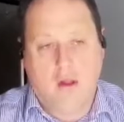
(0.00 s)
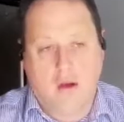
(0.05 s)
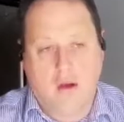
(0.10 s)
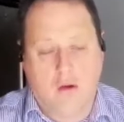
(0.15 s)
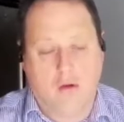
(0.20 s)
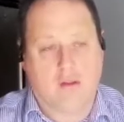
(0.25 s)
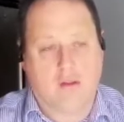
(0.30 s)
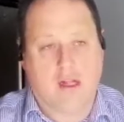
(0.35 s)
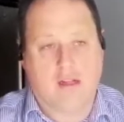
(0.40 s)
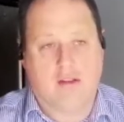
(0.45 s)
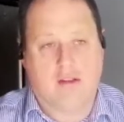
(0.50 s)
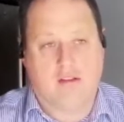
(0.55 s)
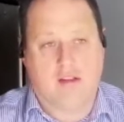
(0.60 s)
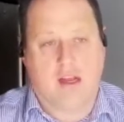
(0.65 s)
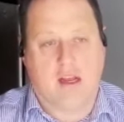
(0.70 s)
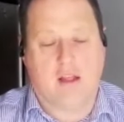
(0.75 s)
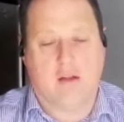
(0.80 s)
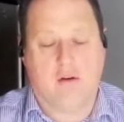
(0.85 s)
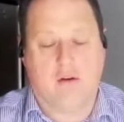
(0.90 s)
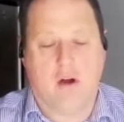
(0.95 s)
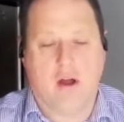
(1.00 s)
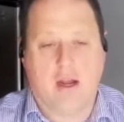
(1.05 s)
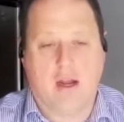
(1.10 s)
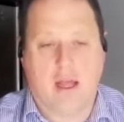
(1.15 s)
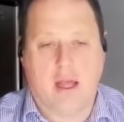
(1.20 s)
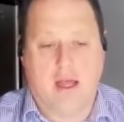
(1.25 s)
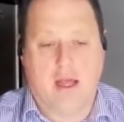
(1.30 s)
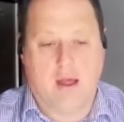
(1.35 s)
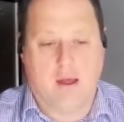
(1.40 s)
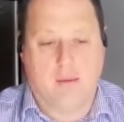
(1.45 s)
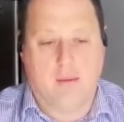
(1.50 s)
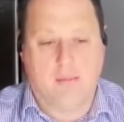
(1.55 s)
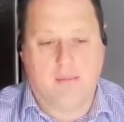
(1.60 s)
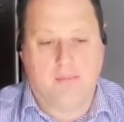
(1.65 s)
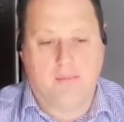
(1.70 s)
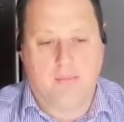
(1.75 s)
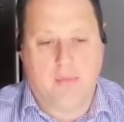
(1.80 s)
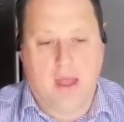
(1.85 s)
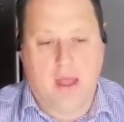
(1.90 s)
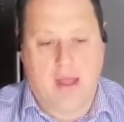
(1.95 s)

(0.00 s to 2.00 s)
Look, that's exactly right.